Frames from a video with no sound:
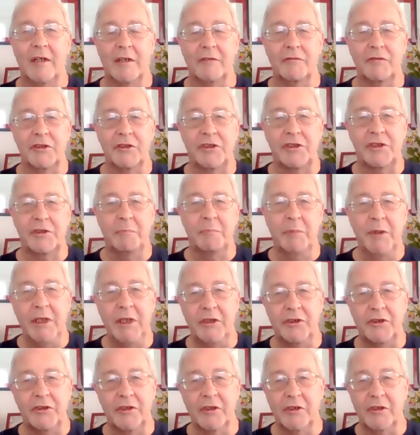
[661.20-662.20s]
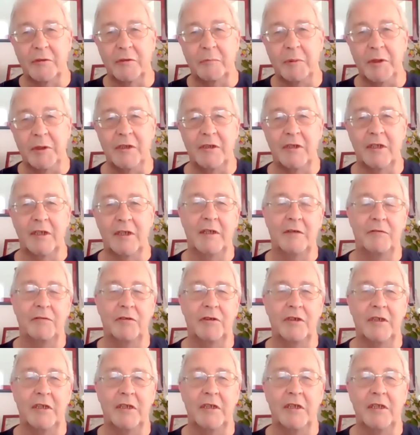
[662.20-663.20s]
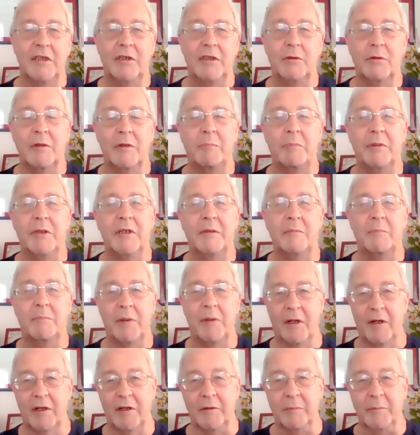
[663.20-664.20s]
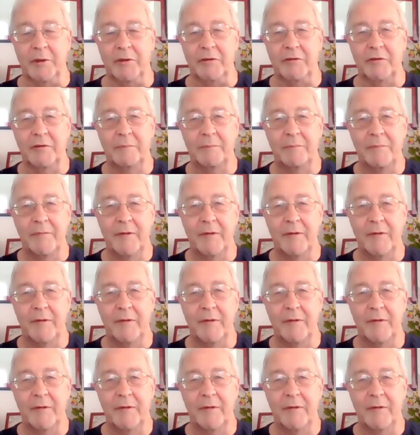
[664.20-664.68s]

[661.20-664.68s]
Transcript: of a speech that had been delivered in the European Parliament